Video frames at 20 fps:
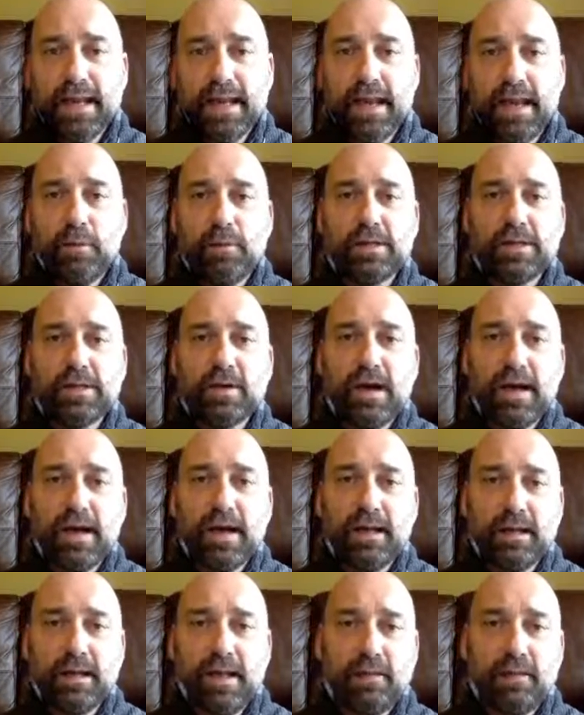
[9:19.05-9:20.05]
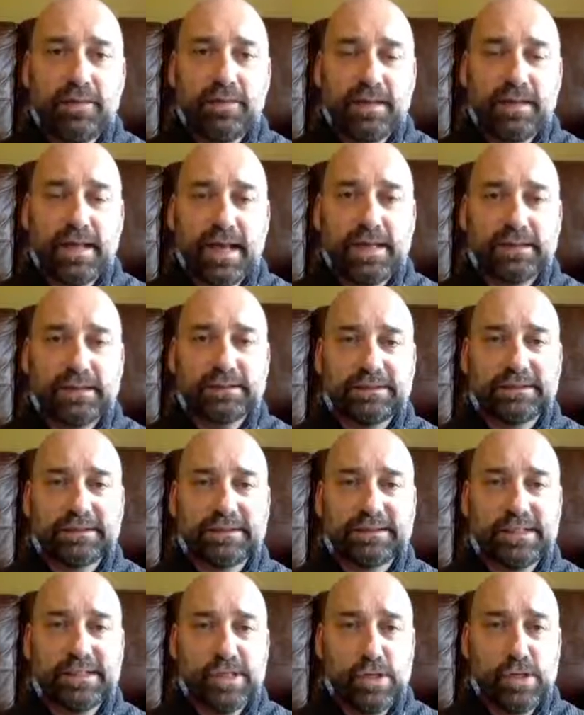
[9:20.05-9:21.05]
Now, when you're unhealthily
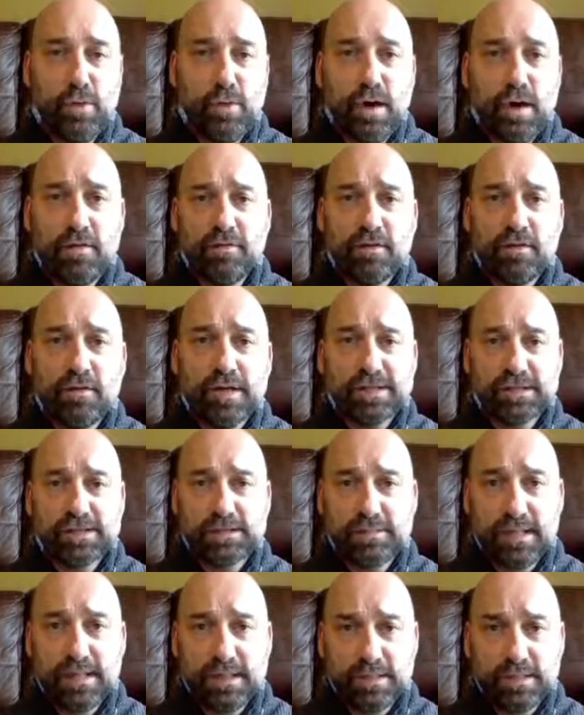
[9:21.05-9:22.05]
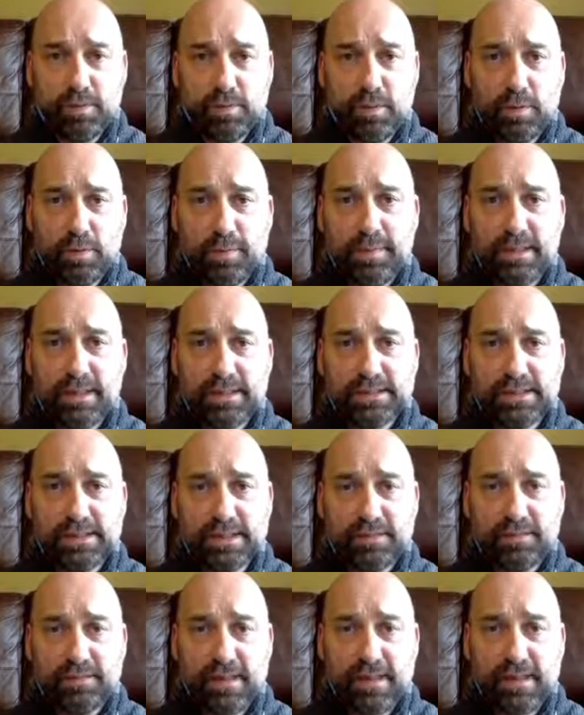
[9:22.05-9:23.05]
anxious, you overestimate the
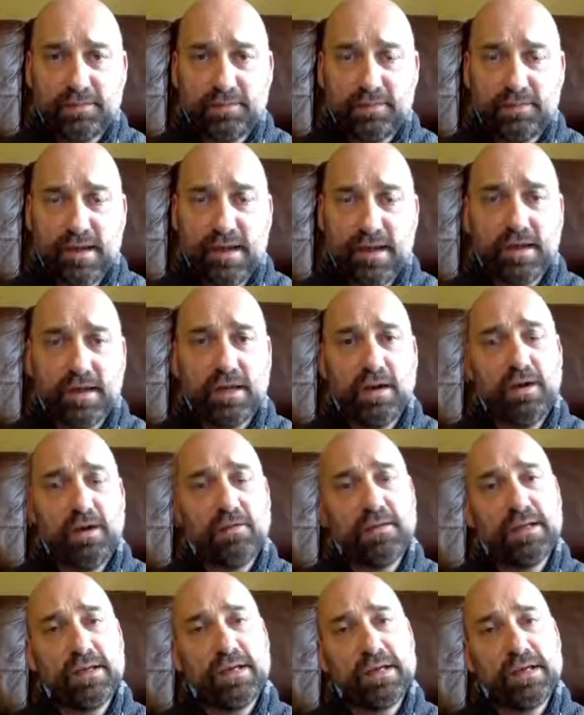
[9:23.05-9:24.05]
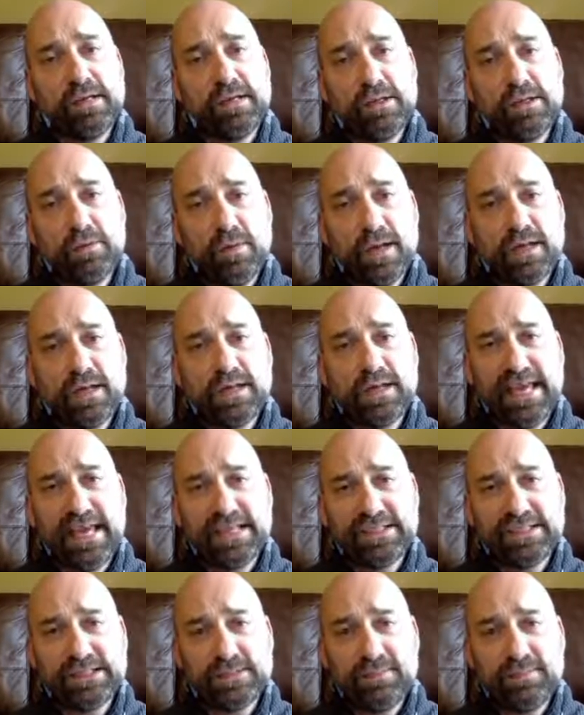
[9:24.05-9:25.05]
probability of that threat occurring and you
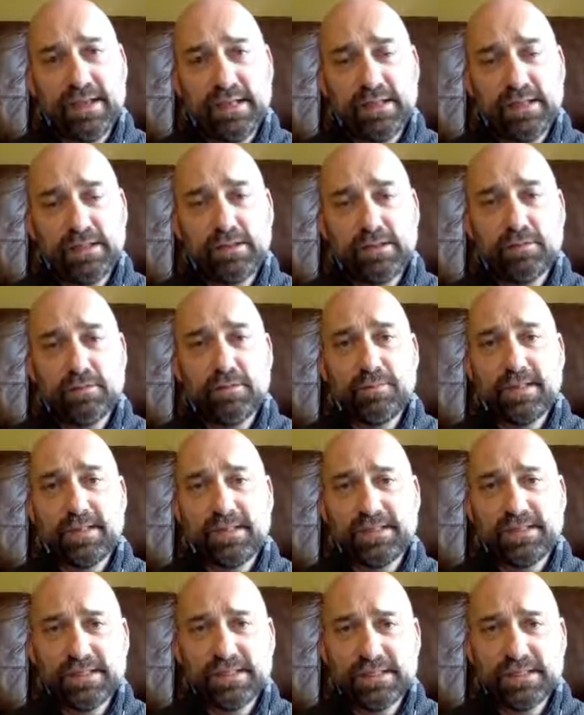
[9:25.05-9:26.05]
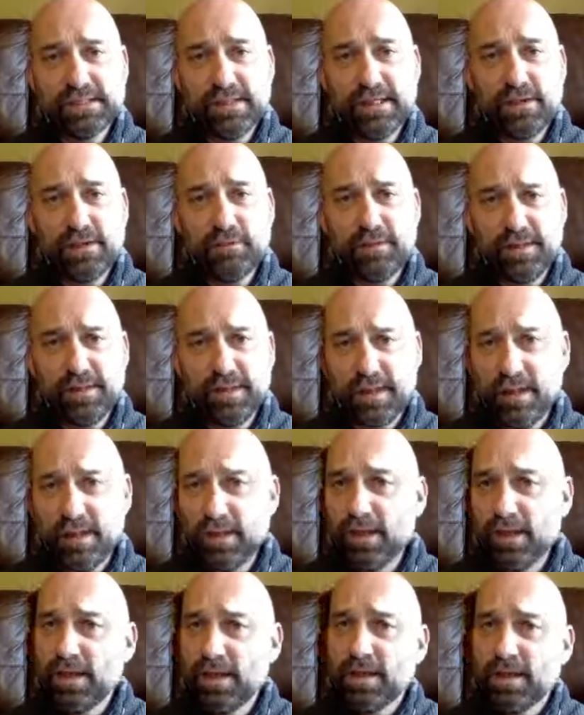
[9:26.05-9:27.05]
underestimate your ability to deal with it.
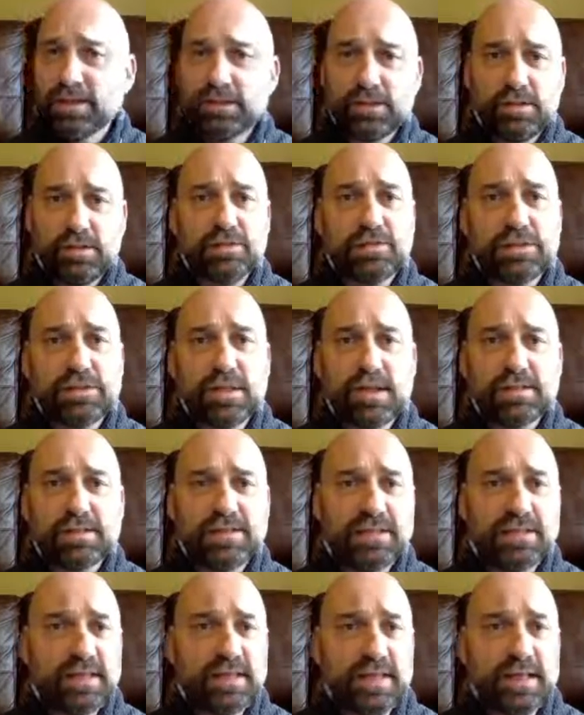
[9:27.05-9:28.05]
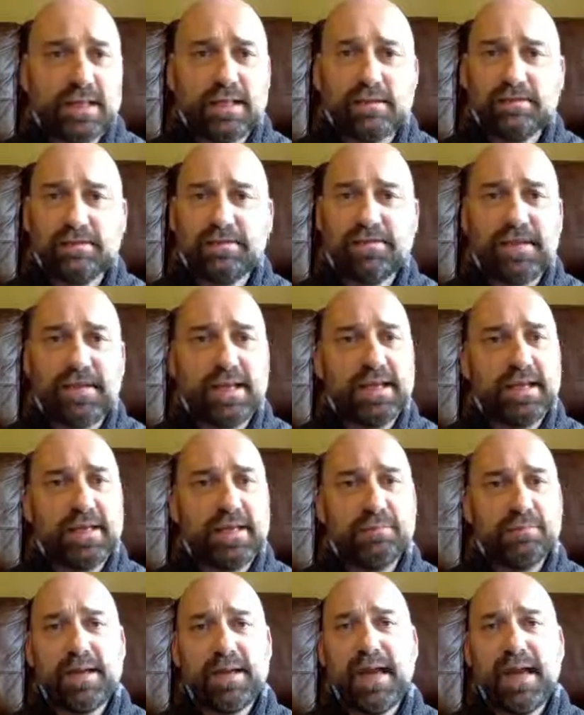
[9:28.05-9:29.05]
So you start to think and feel
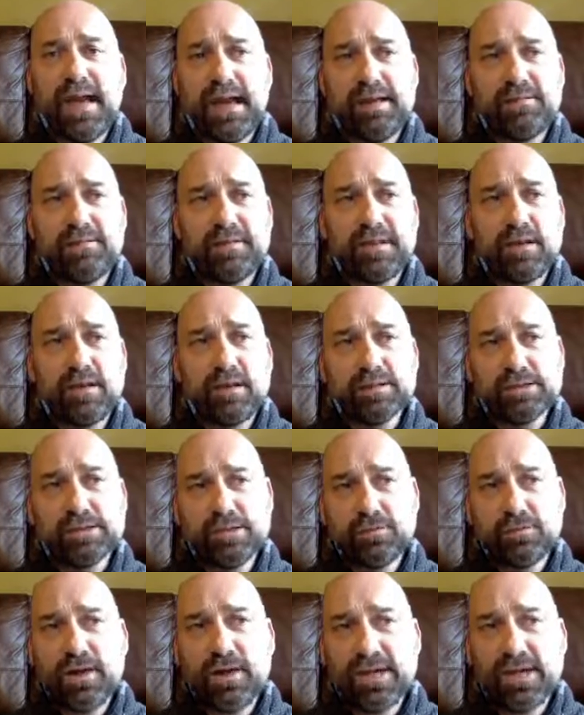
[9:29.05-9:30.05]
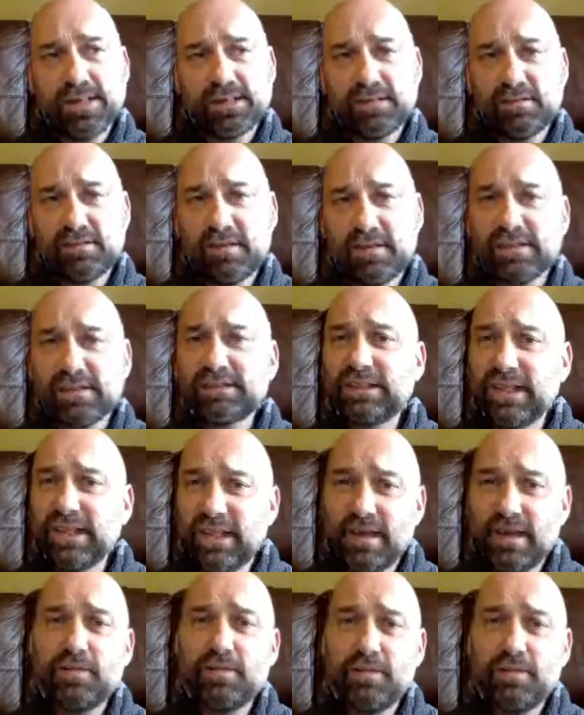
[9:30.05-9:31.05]
and behave in lots of ways that are actually
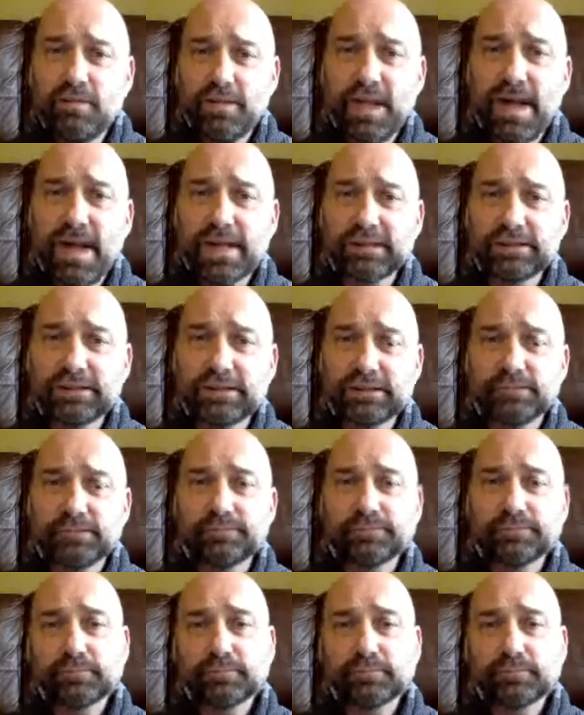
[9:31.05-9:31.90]
an overreaction.